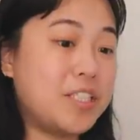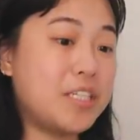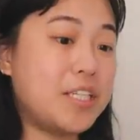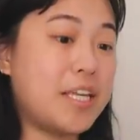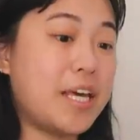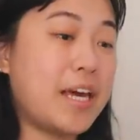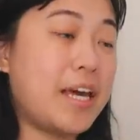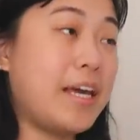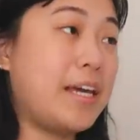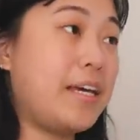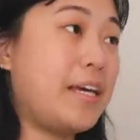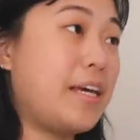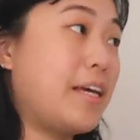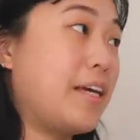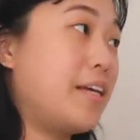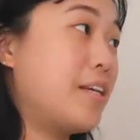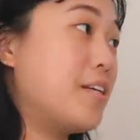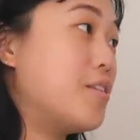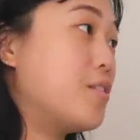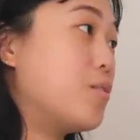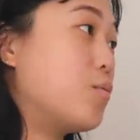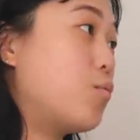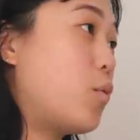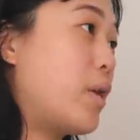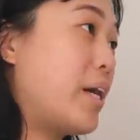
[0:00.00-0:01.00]
Today
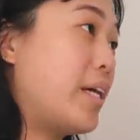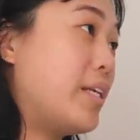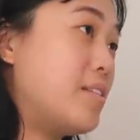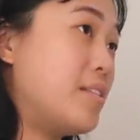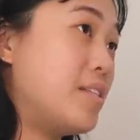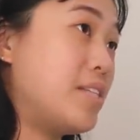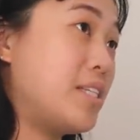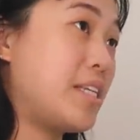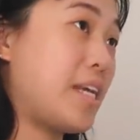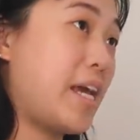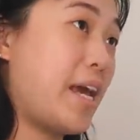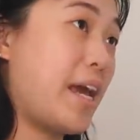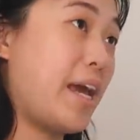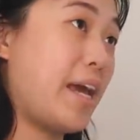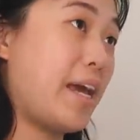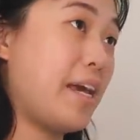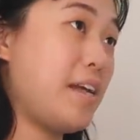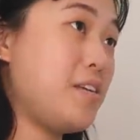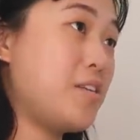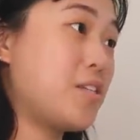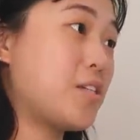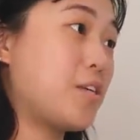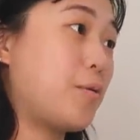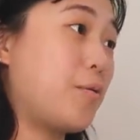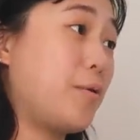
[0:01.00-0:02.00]
is Wednesday,
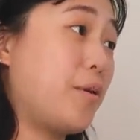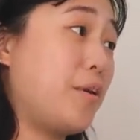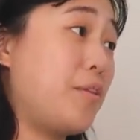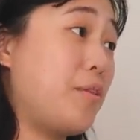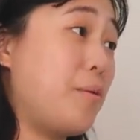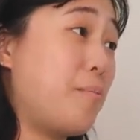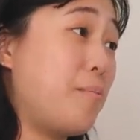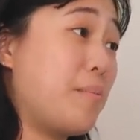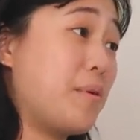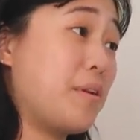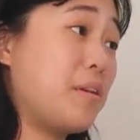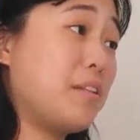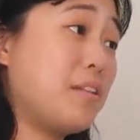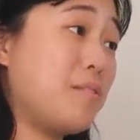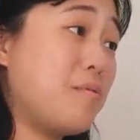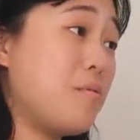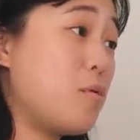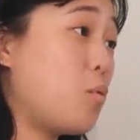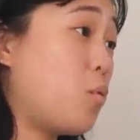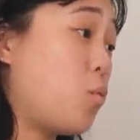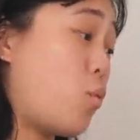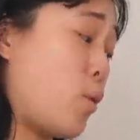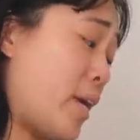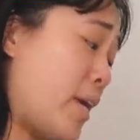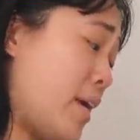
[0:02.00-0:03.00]
so we're in the middle of
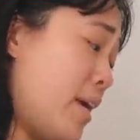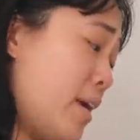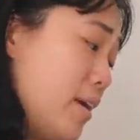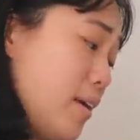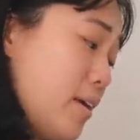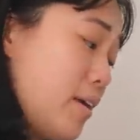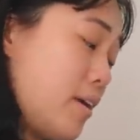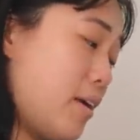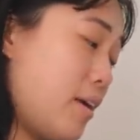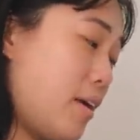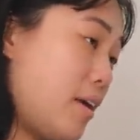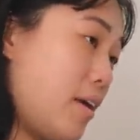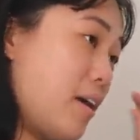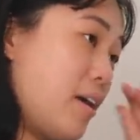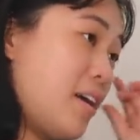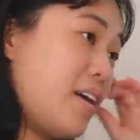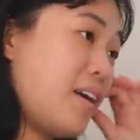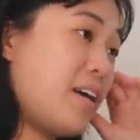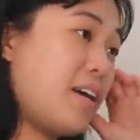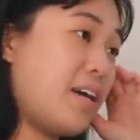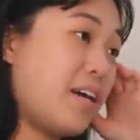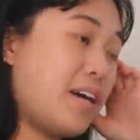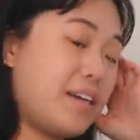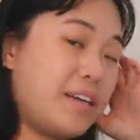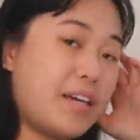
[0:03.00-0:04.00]
the week.
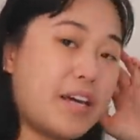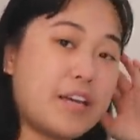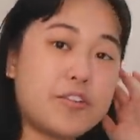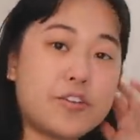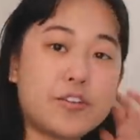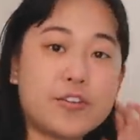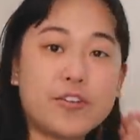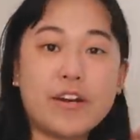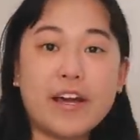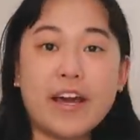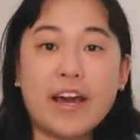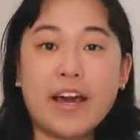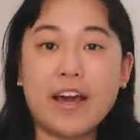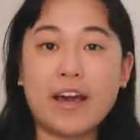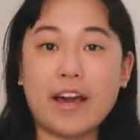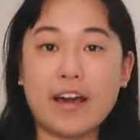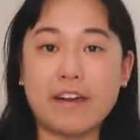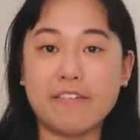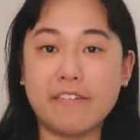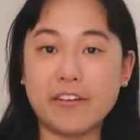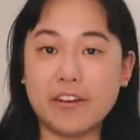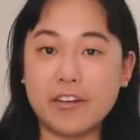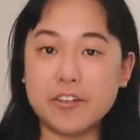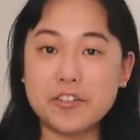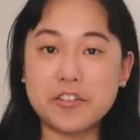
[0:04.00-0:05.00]
Yesterday,
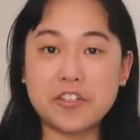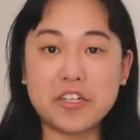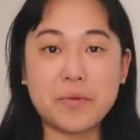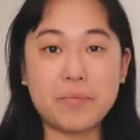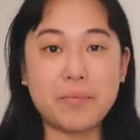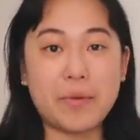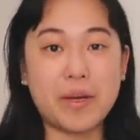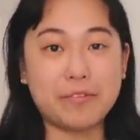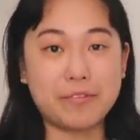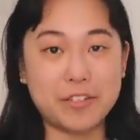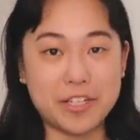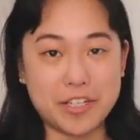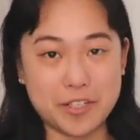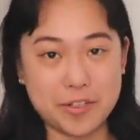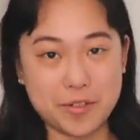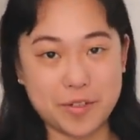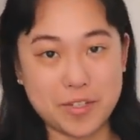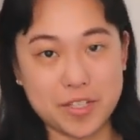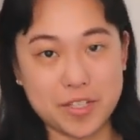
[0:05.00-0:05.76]
I finished up my riso